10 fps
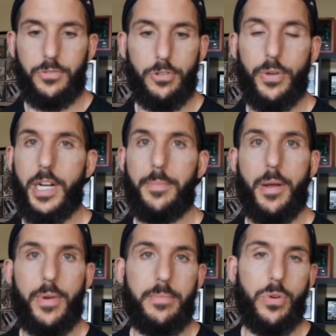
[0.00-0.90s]
growing up
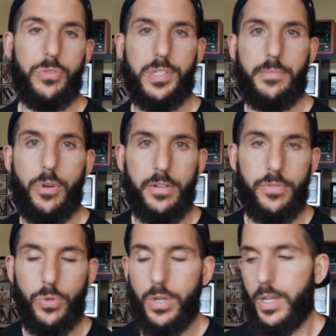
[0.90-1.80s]
I read mostly
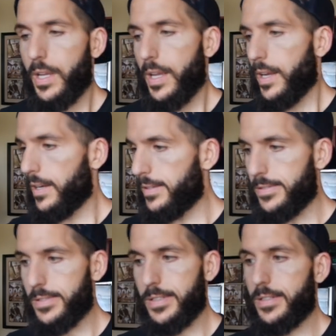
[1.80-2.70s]
Marvel,
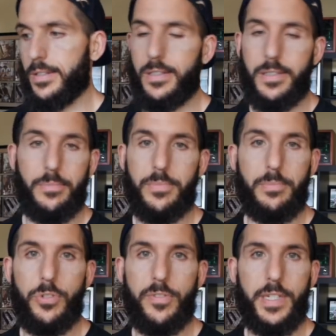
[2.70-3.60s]
and the
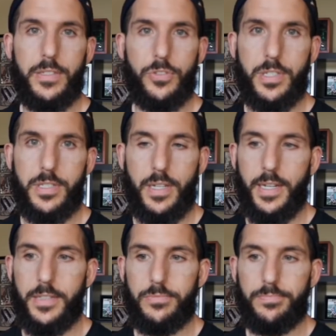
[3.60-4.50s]
movies are just
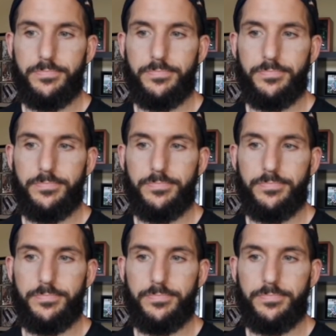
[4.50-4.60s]
a